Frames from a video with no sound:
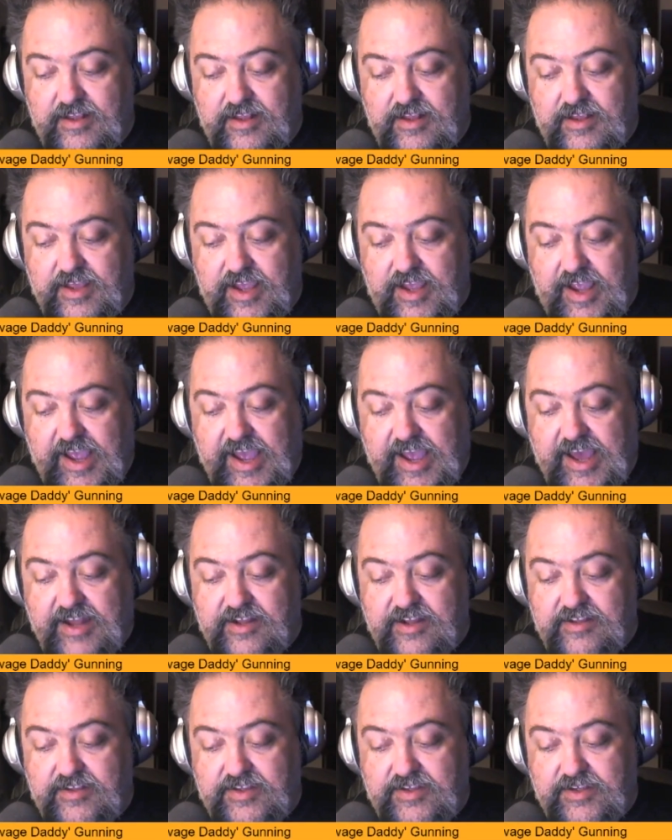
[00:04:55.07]
they
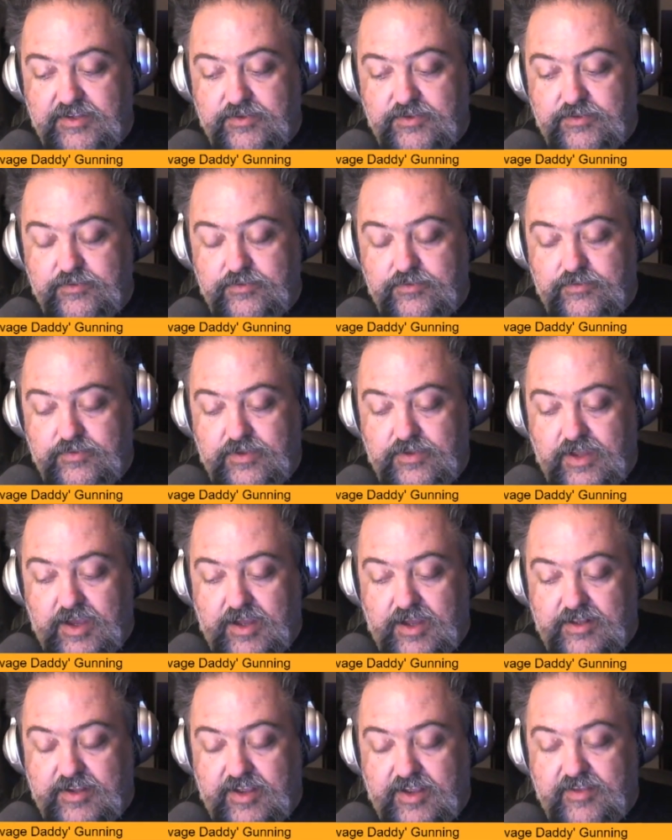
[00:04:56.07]
added to
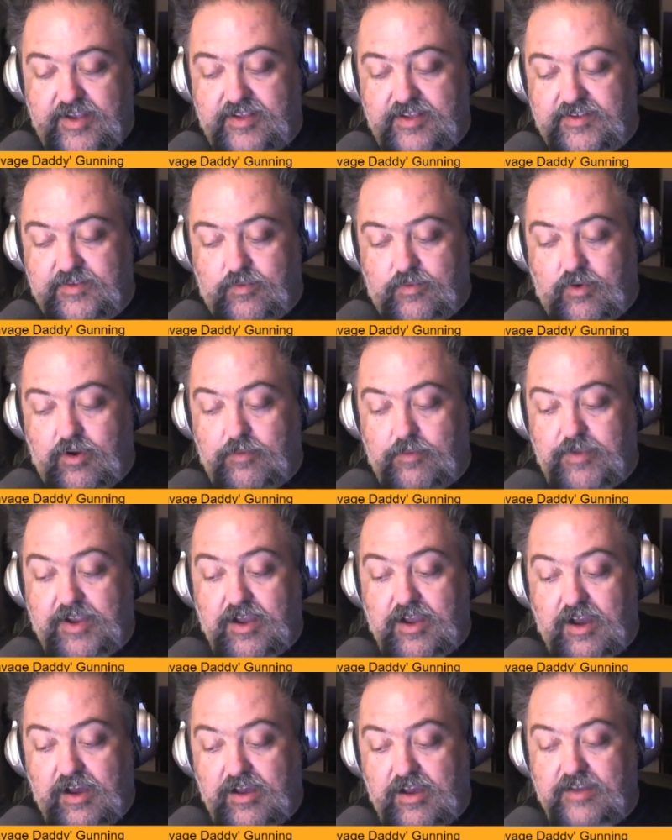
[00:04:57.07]
Deadlands Noir,
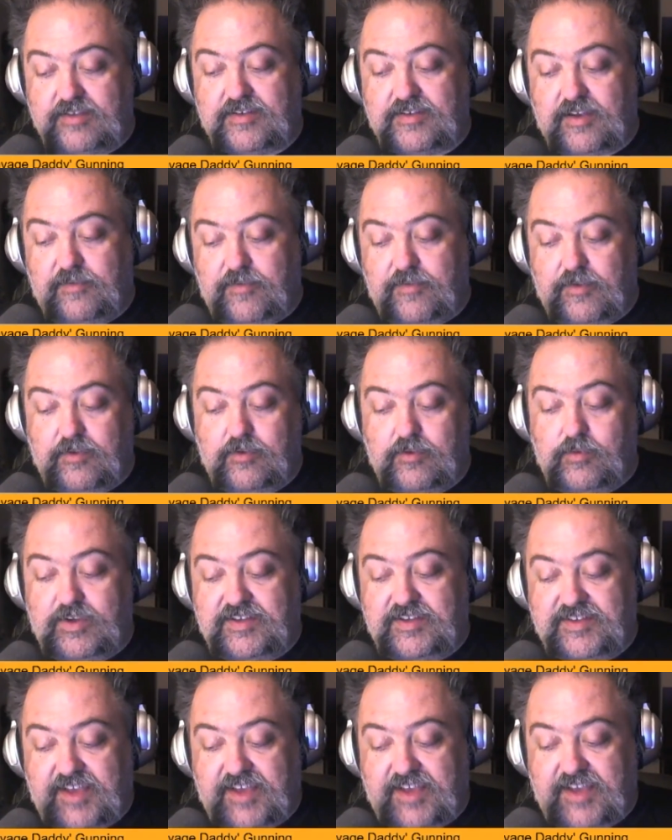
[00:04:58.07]
because of the
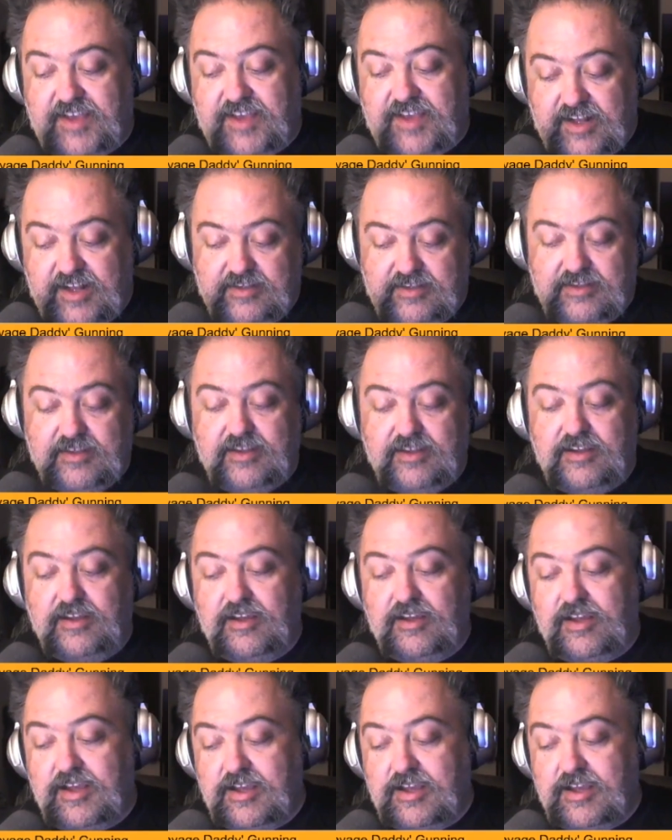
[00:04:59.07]
Louisiana